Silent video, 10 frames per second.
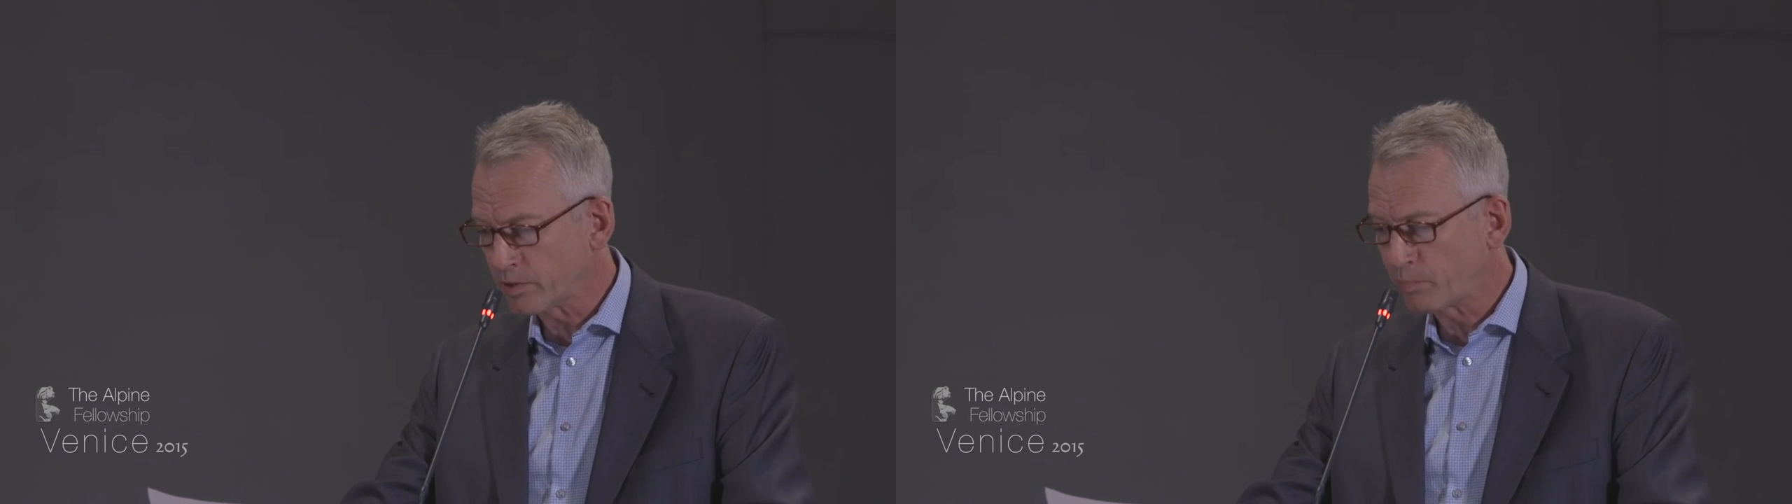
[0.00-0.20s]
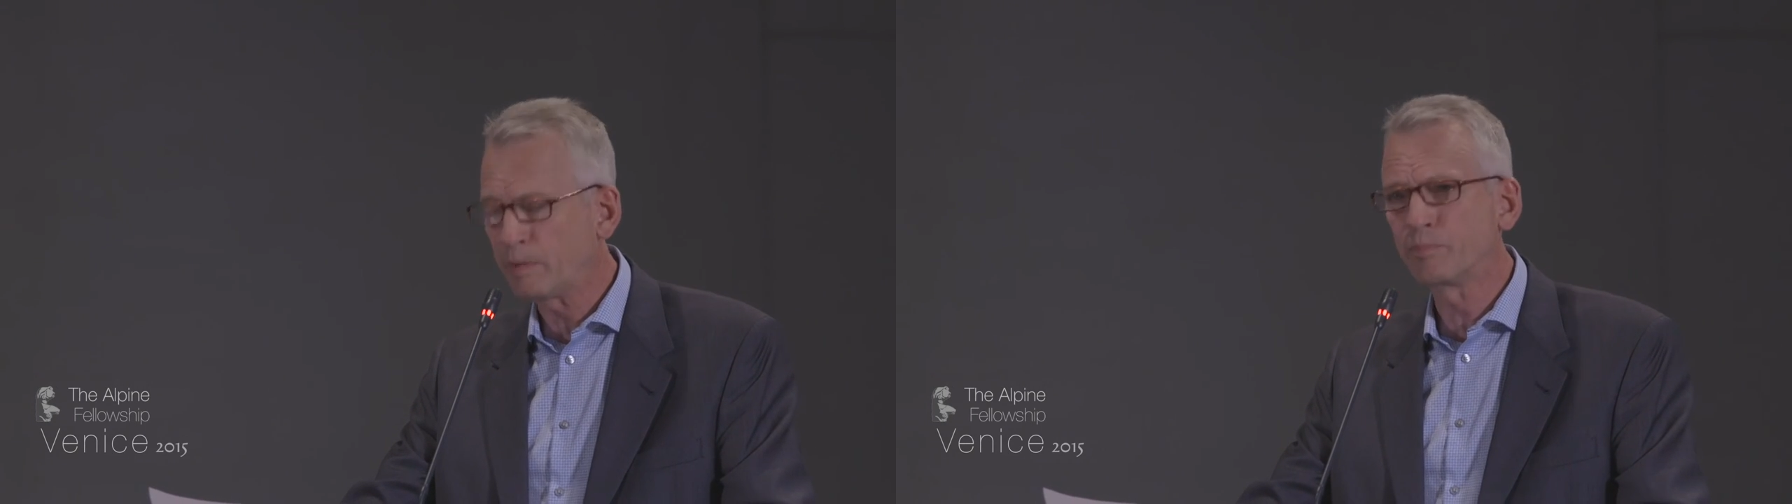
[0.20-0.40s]

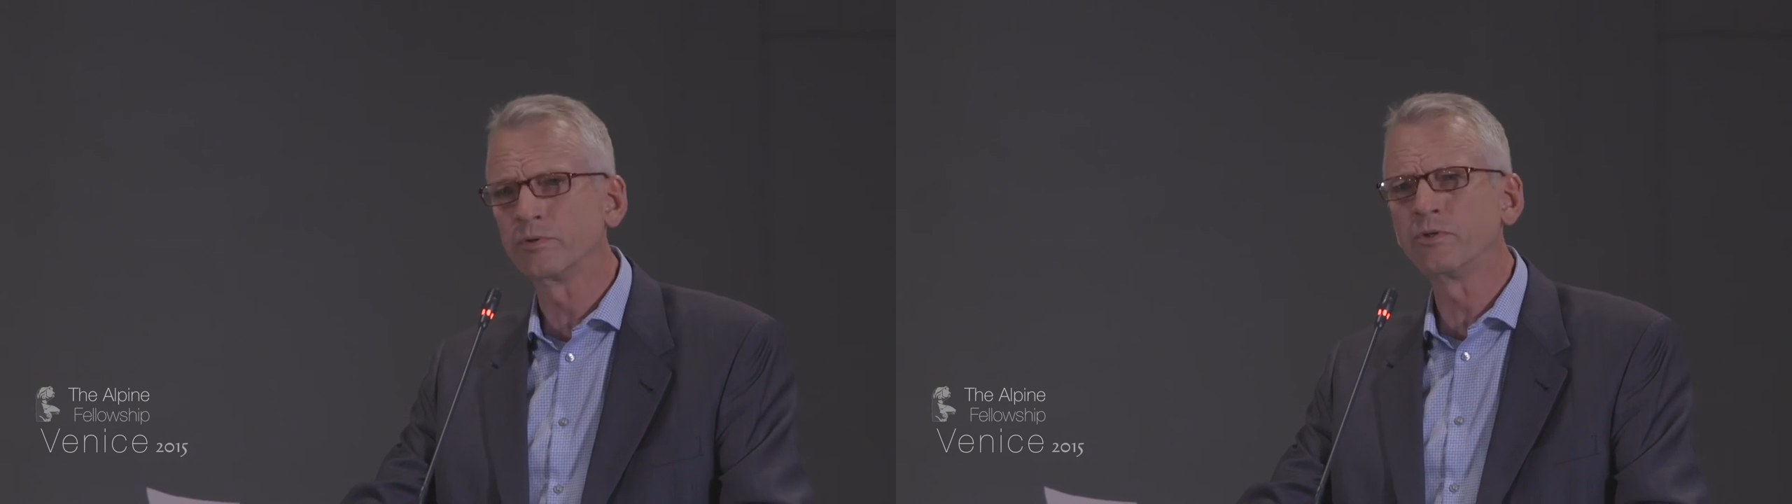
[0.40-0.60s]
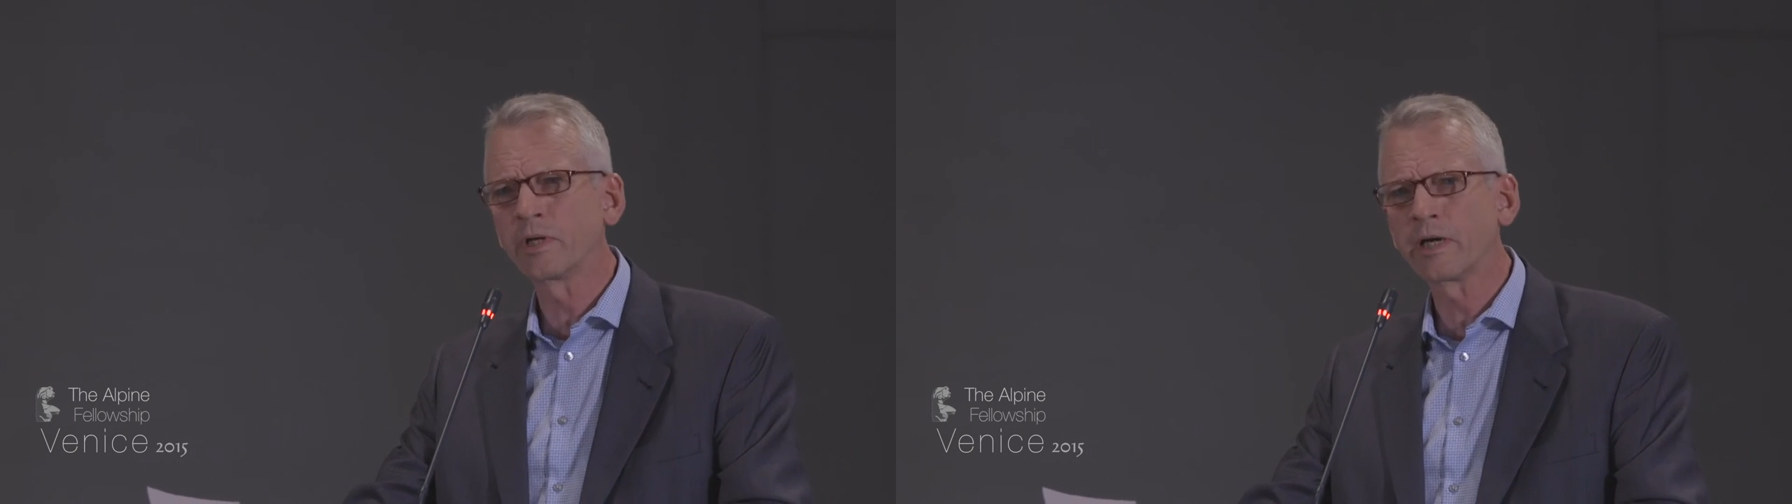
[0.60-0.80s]
with
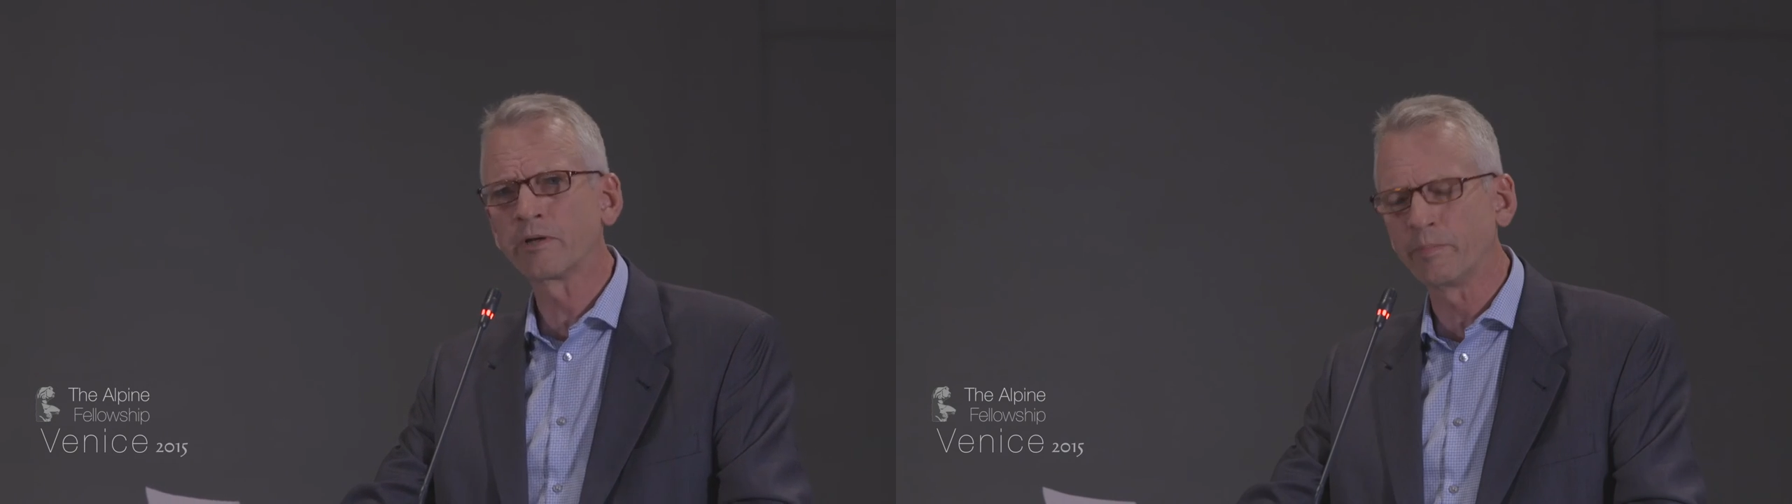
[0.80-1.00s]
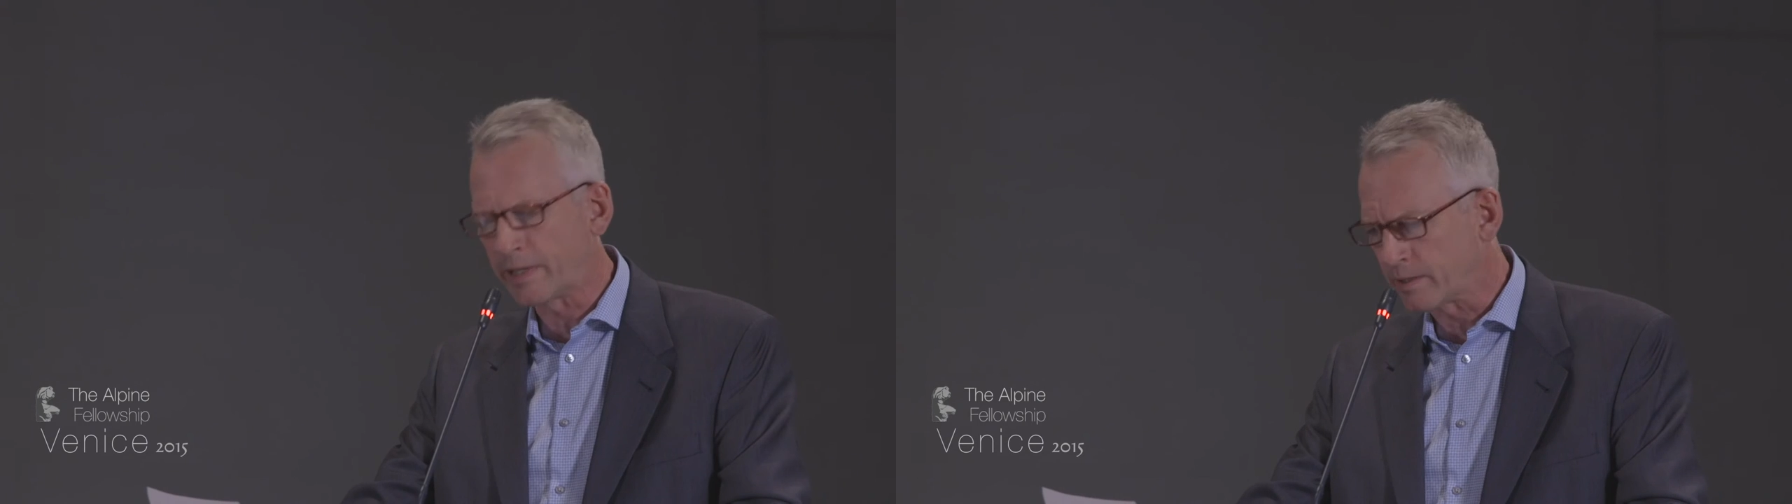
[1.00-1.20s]
people you
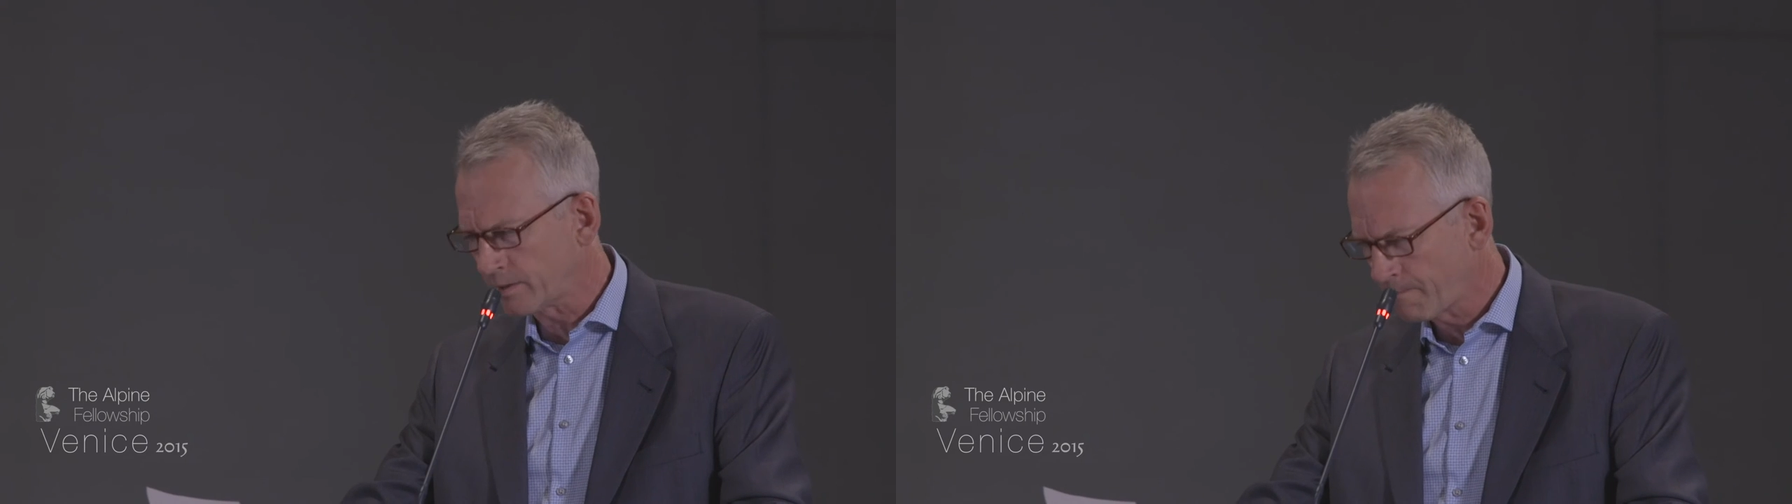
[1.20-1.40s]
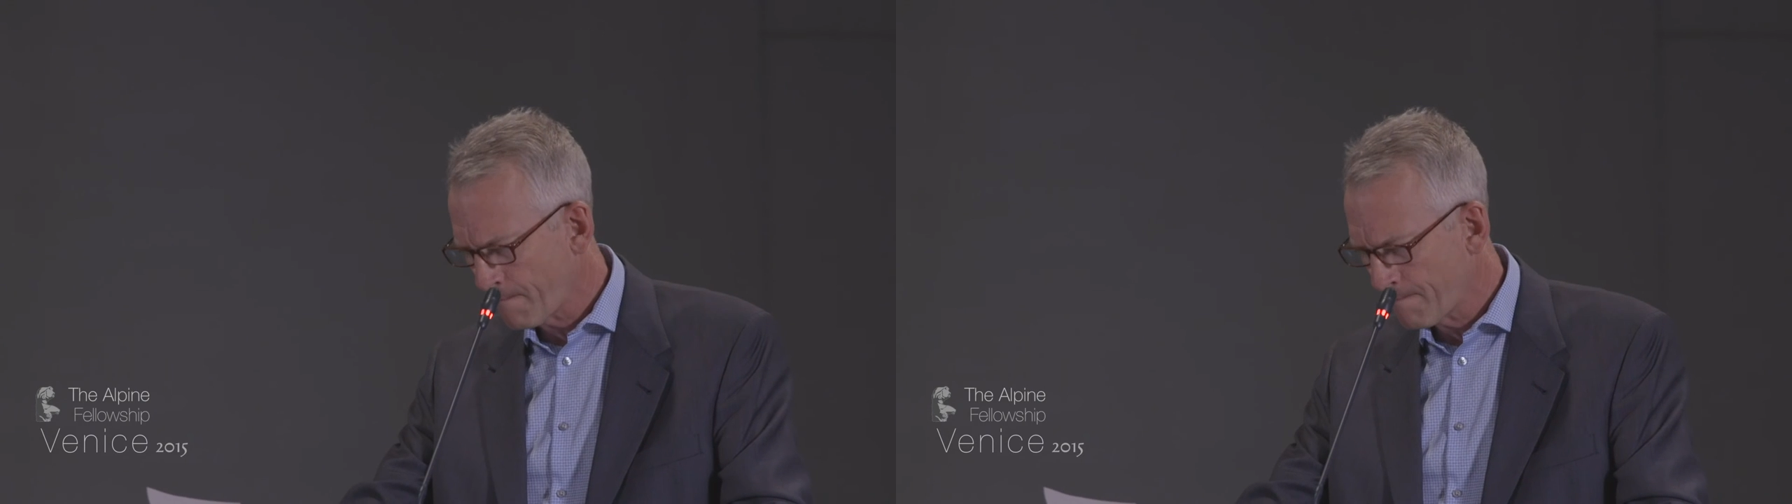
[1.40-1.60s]
care about.